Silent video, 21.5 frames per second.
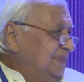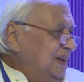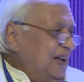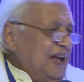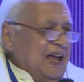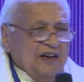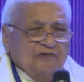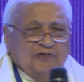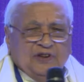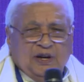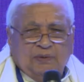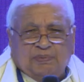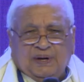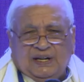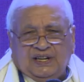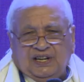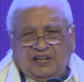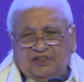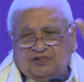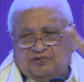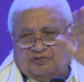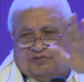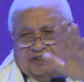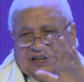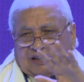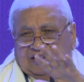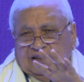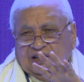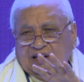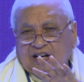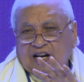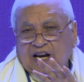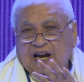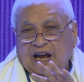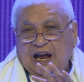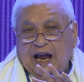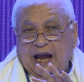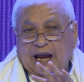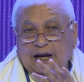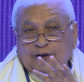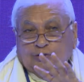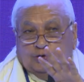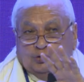Everybody is one.
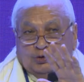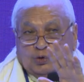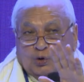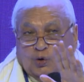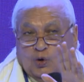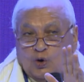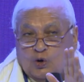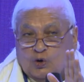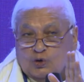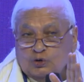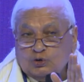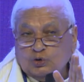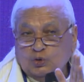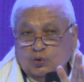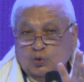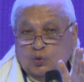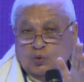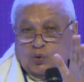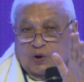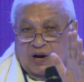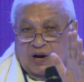And those who